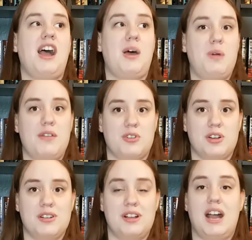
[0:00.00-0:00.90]

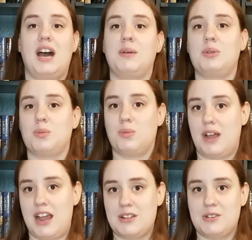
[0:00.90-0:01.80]
However, I would
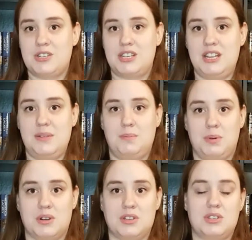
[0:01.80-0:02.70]
rather see
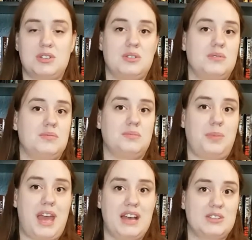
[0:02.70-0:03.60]
books
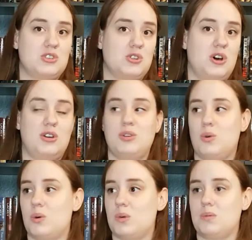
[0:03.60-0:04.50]
passed along
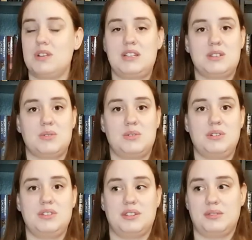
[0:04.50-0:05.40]
or
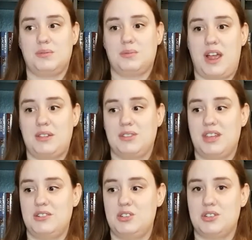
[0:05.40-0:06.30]
resold rather
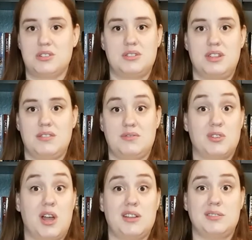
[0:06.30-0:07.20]
than just get
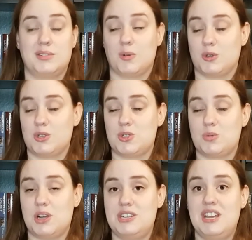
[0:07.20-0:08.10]
forgotten or
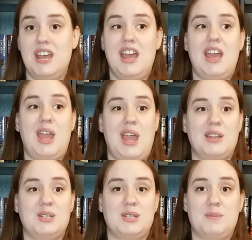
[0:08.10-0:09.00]
destroyed,
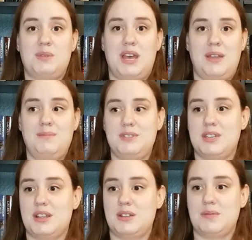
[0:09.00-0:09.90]
and sometimes